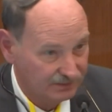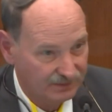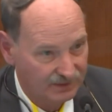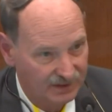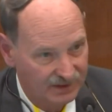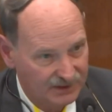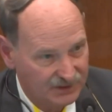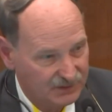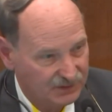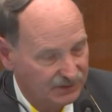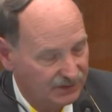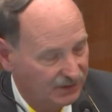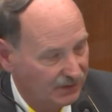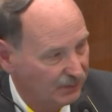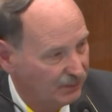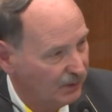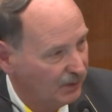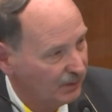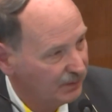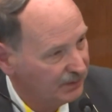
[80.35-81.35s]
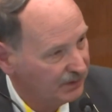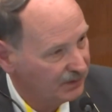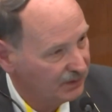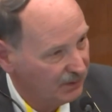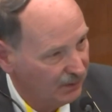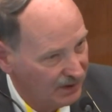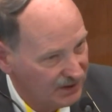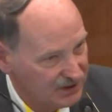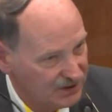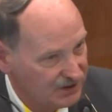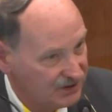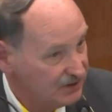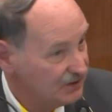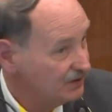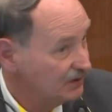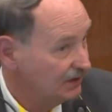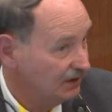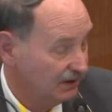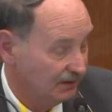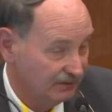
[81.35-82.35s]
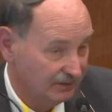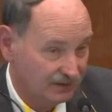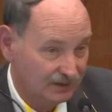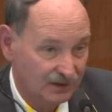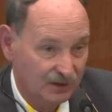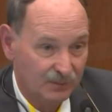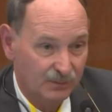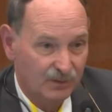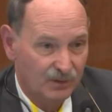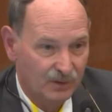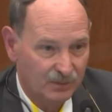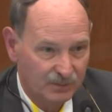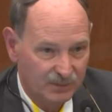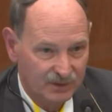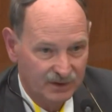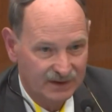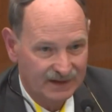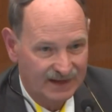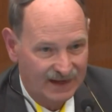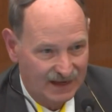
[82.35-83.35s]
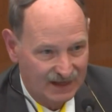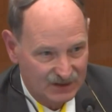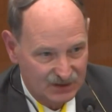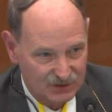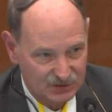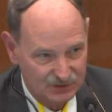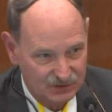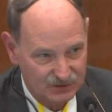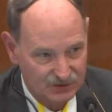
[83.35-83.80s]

answering appropriate questions, giving appropriate answers.